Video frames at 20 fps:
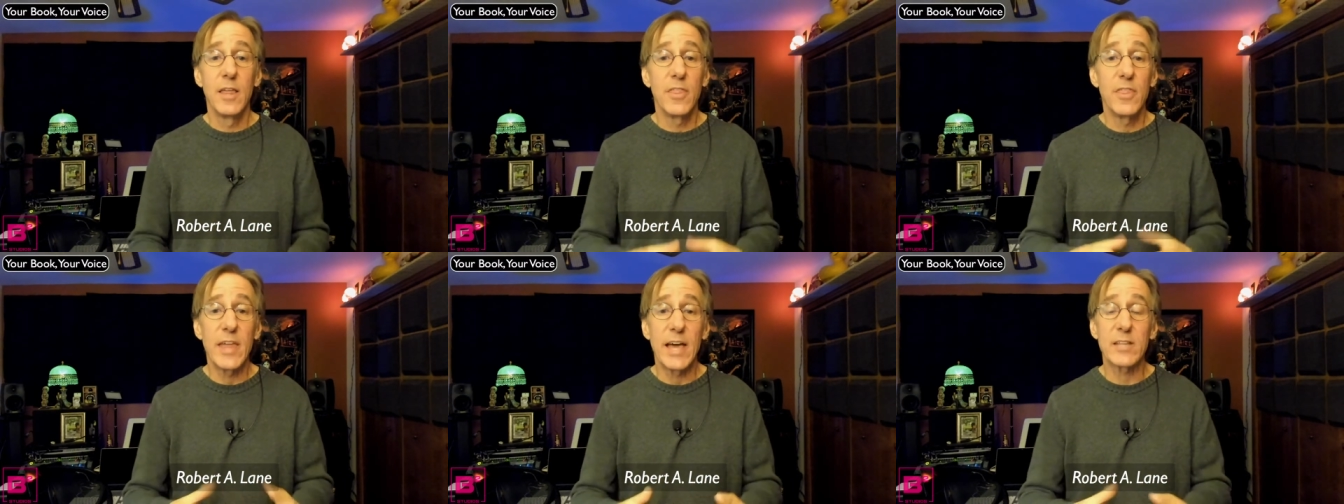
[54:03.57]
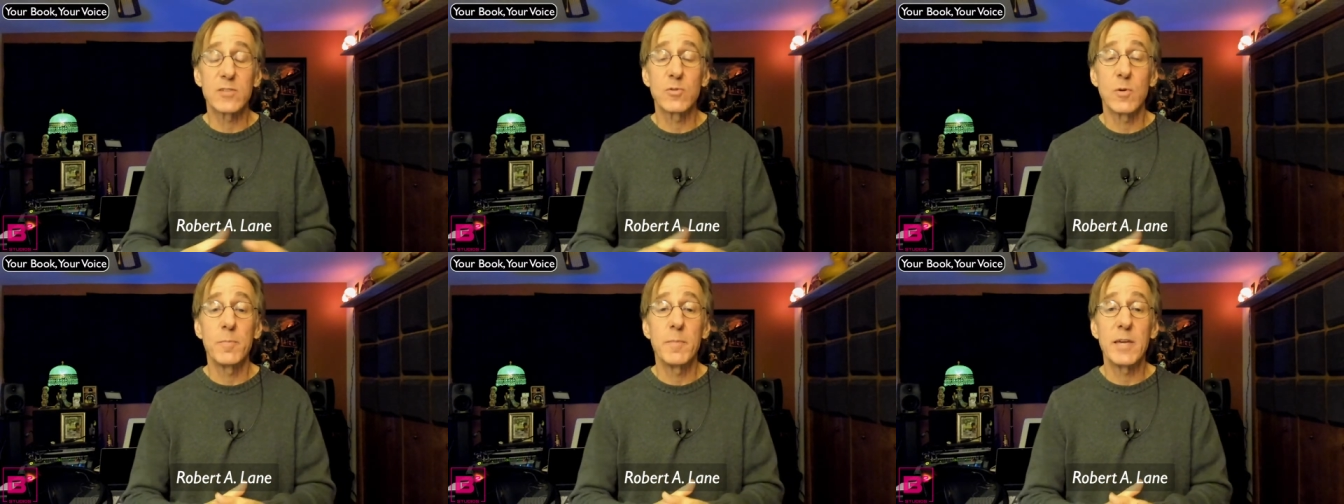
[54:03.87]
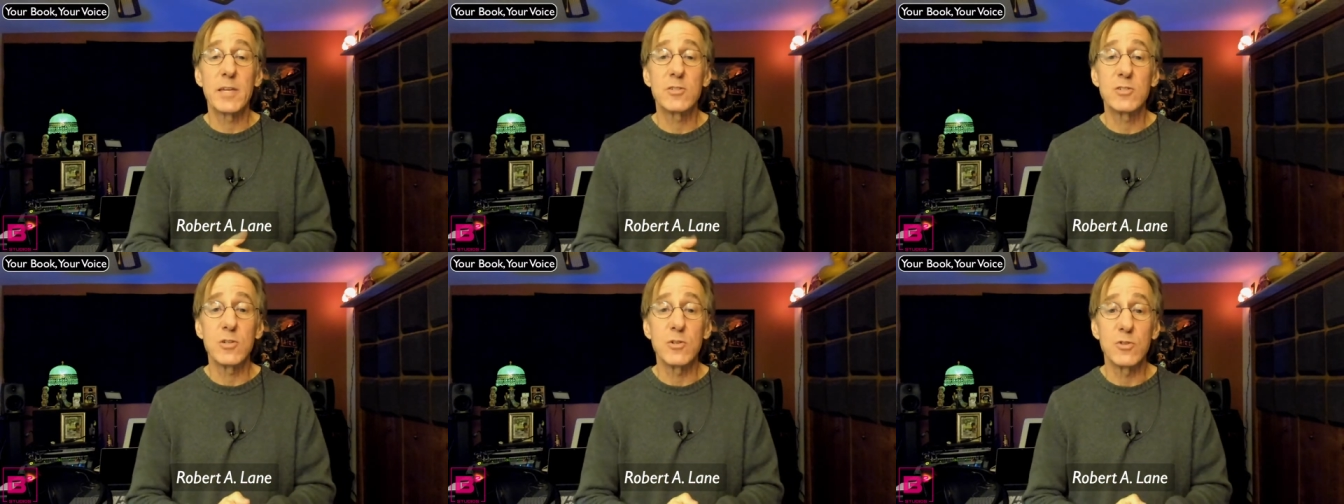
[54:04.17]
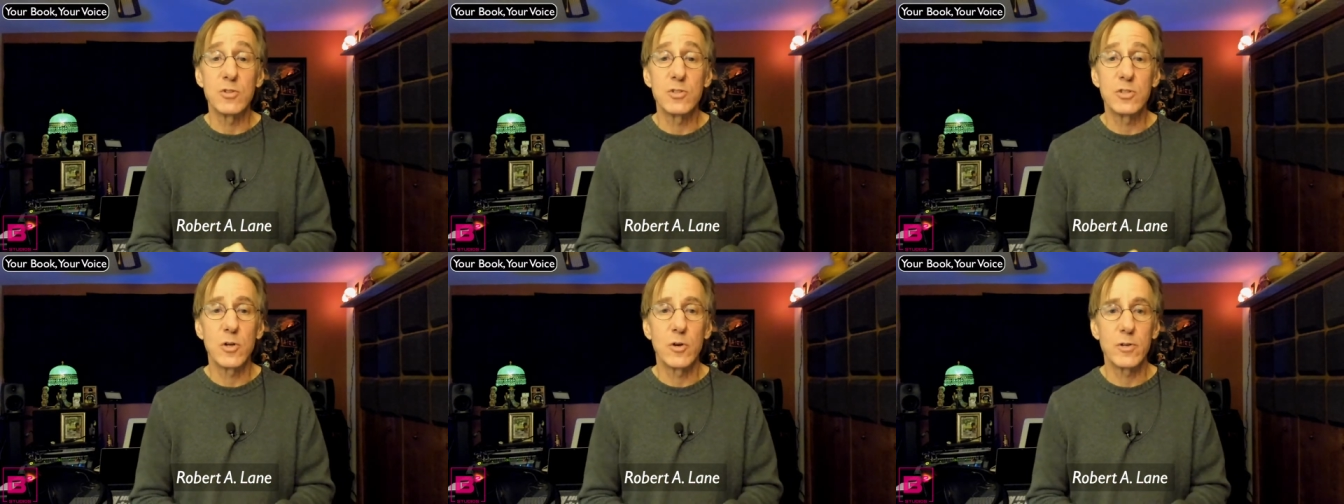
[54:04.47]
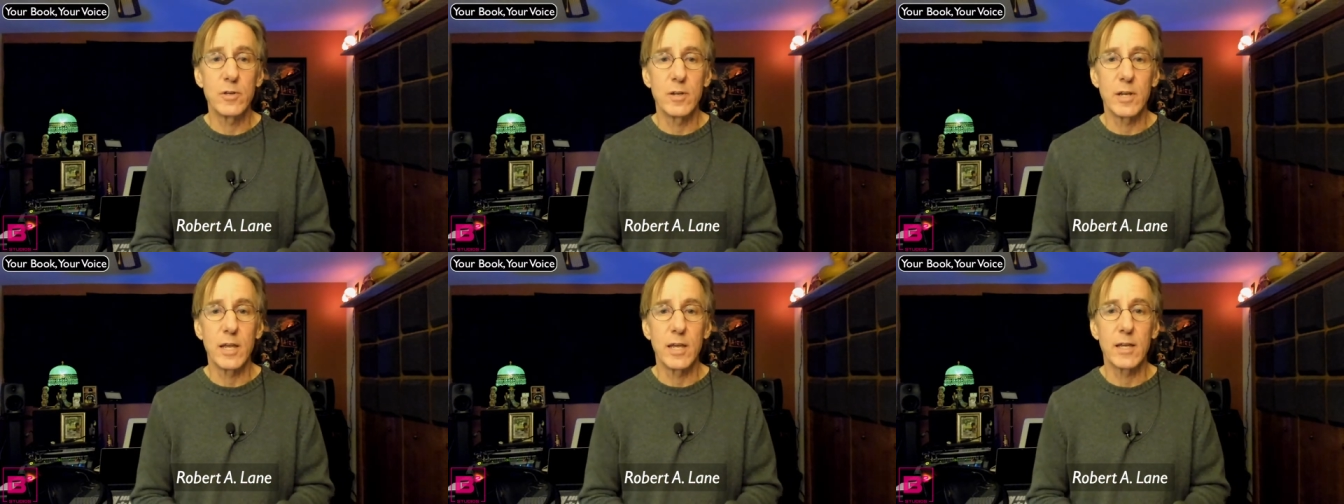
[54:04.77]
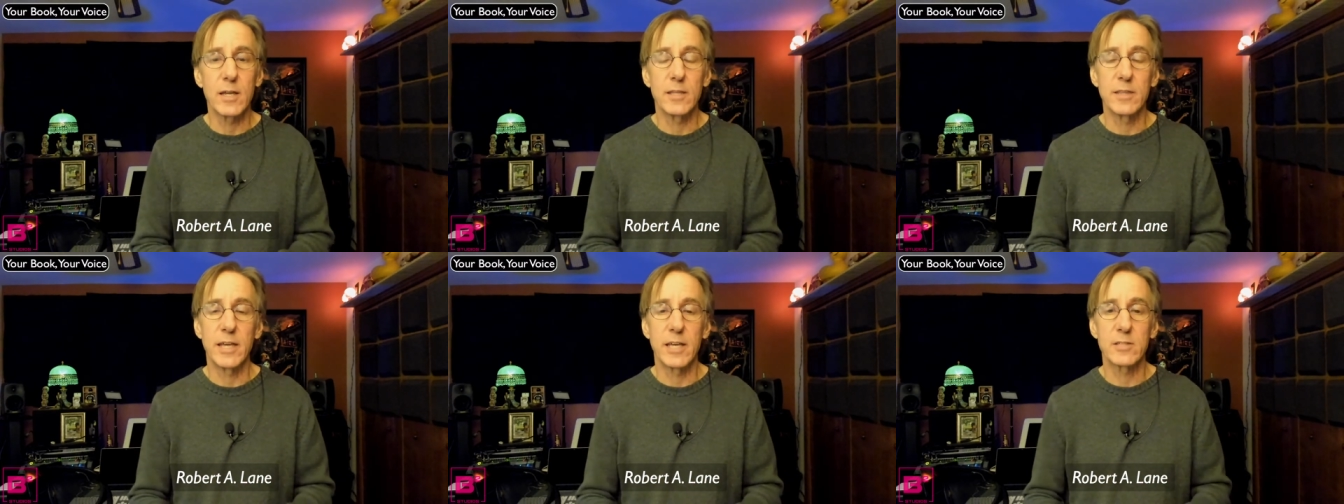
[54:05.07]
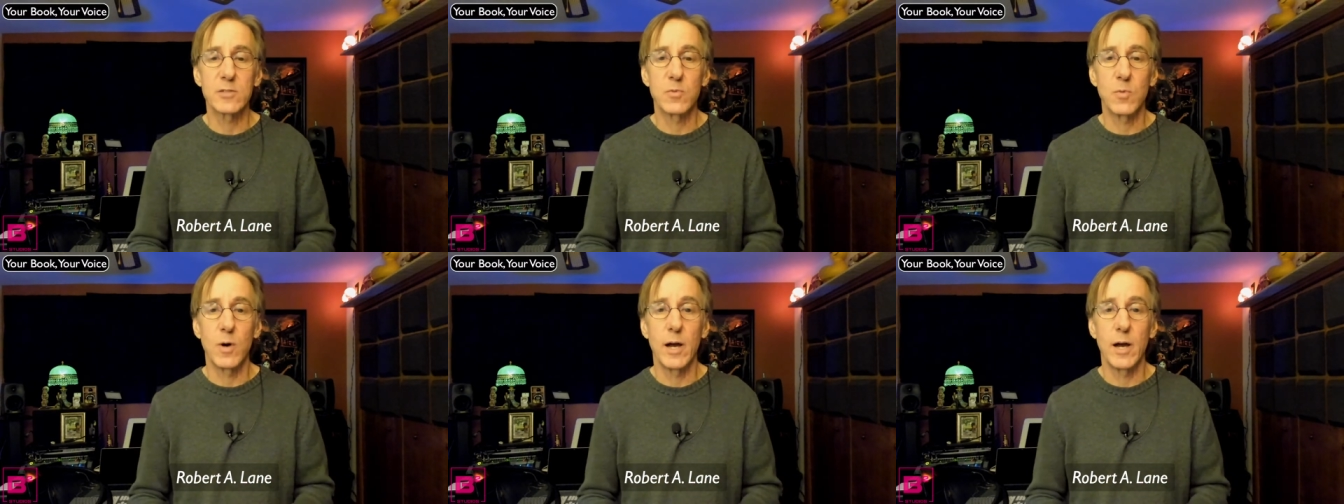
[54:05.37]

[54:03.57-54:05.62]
that's what makes you so unique. And that's